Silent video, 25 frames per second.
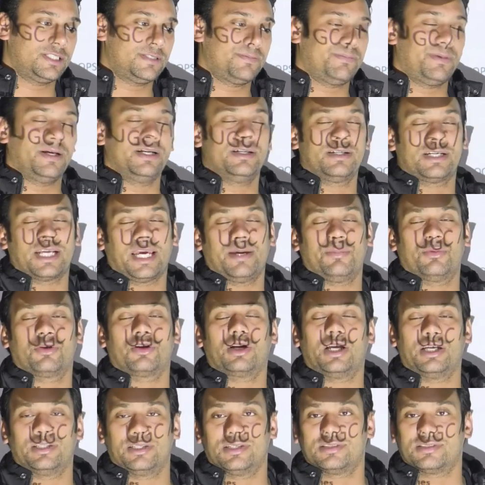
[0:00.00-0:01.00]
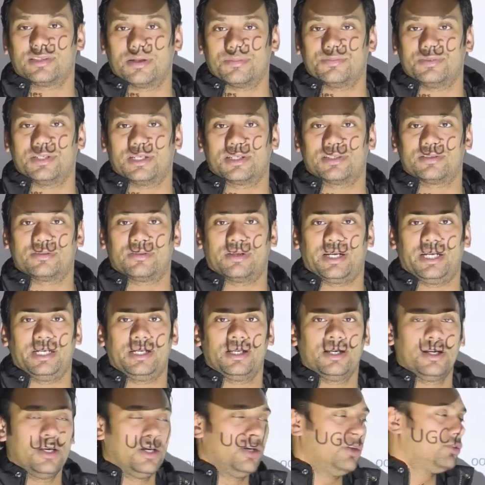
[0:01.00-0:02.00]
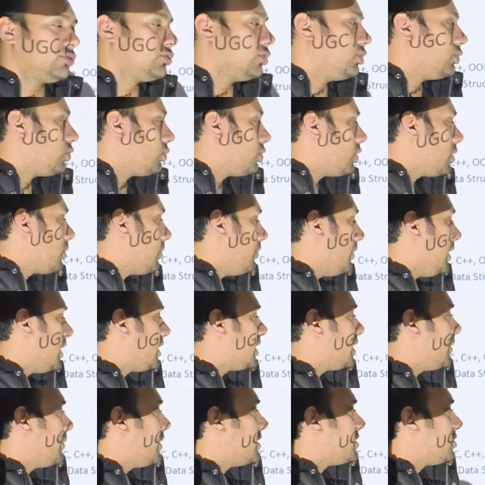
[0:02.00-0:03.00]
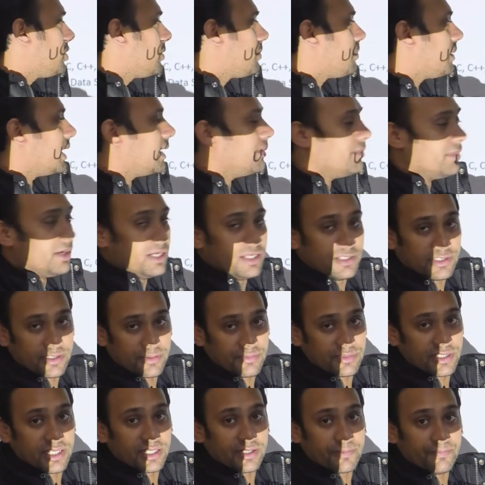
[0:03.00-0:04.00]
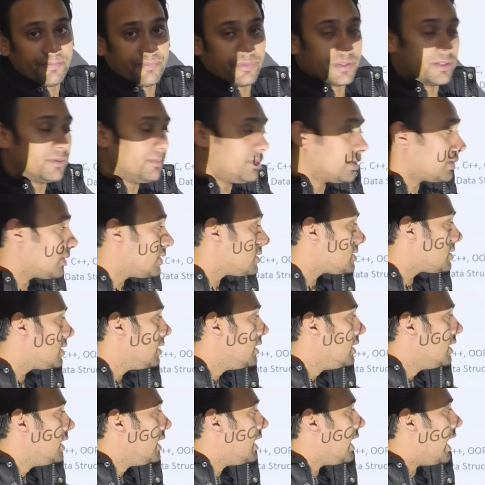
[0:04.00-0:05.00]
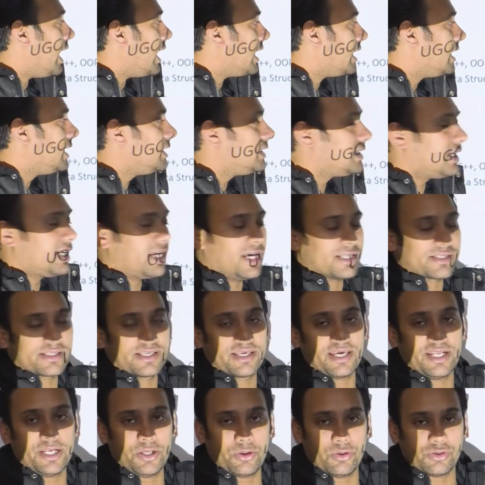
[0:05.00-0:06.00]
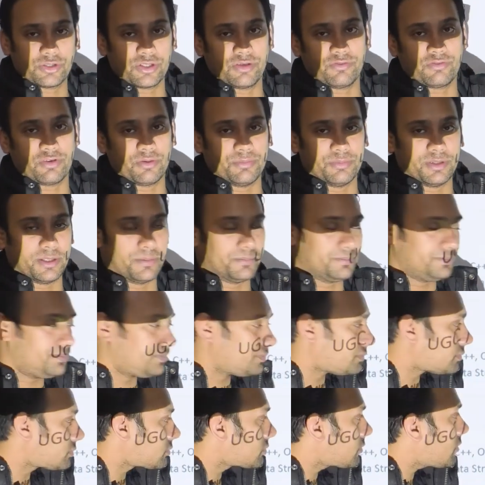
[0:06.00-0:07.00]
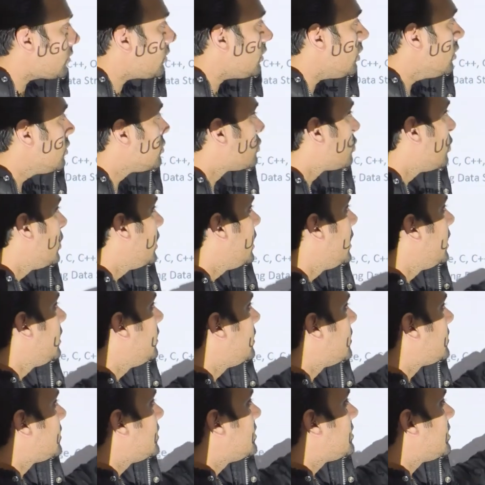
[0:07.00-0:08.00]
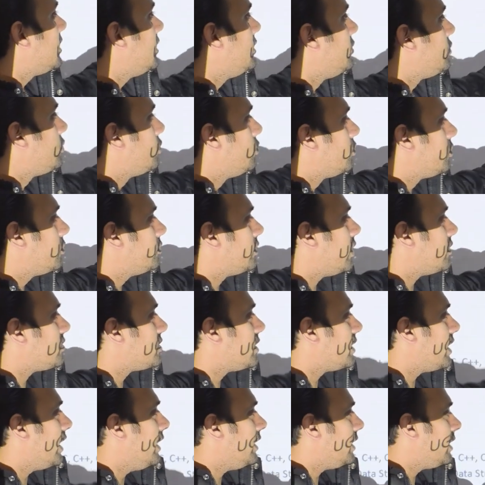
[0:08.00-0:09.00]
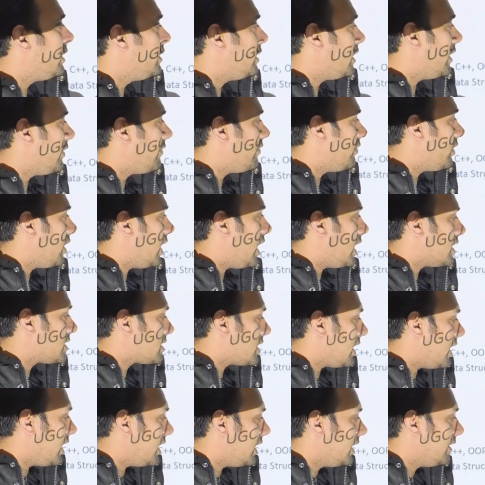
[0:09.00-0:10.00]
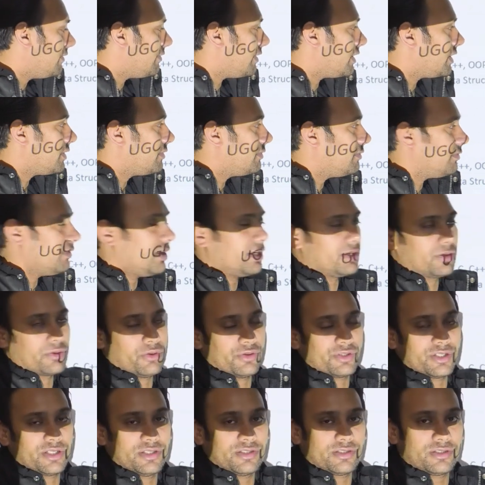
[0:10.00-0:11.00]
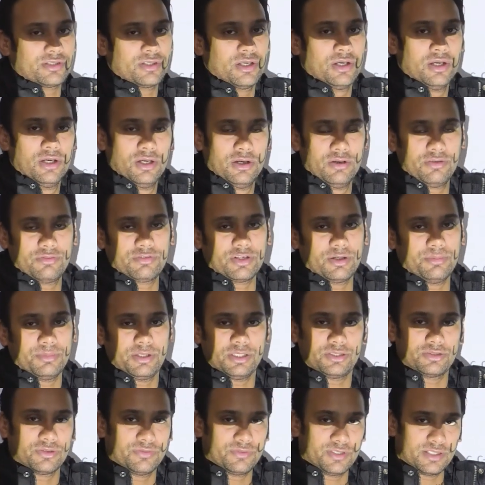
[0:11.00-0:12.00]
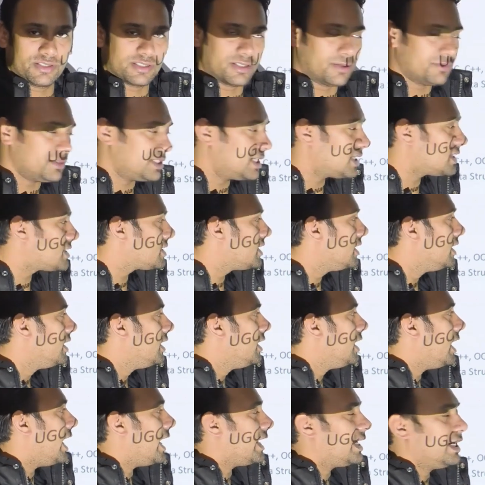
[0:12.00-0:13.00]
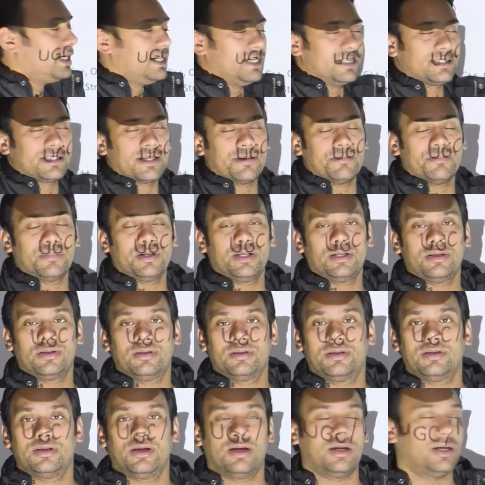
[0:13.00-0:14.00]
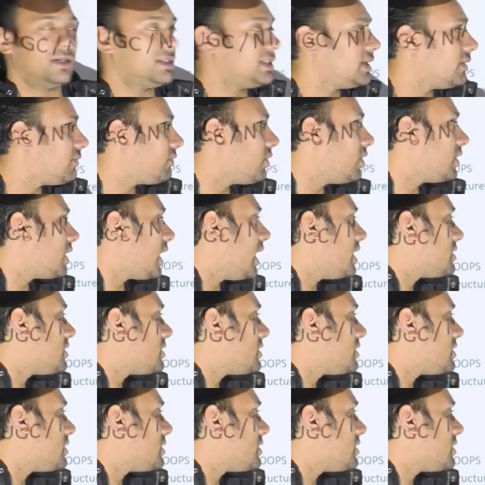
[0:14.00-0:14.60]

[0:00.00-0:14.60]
spend time on other subjects, right? So do not make them as your primary subject, because hardly they are asking any question from them. So this is in June 2019 they have asked hardly one questions from each of these subjects, and in December they have not